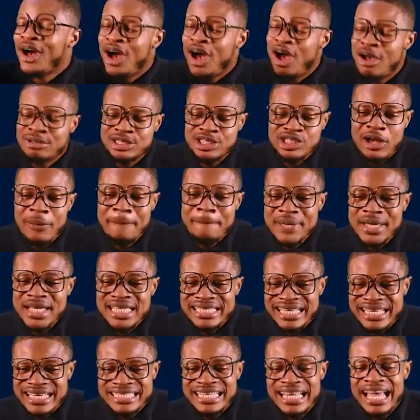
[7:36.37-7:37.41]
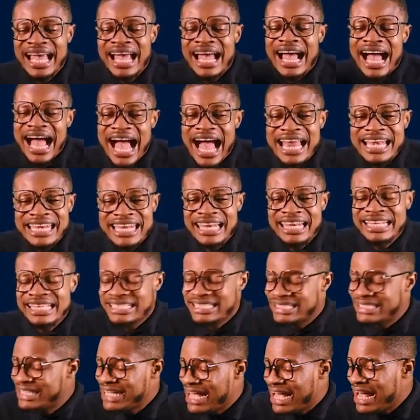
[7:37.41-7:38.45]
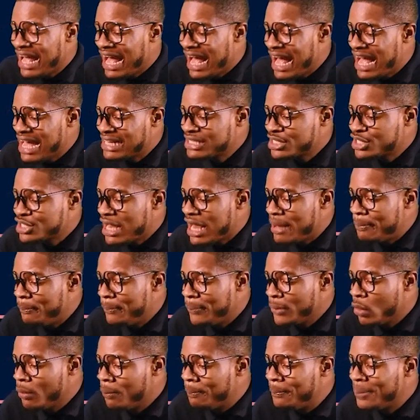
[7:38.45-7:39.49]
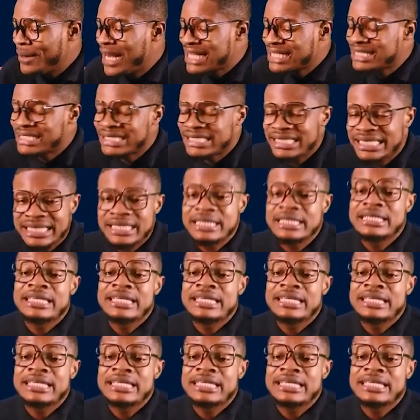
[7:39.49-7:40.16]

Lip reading: Option B says annelids, they are triploblastic.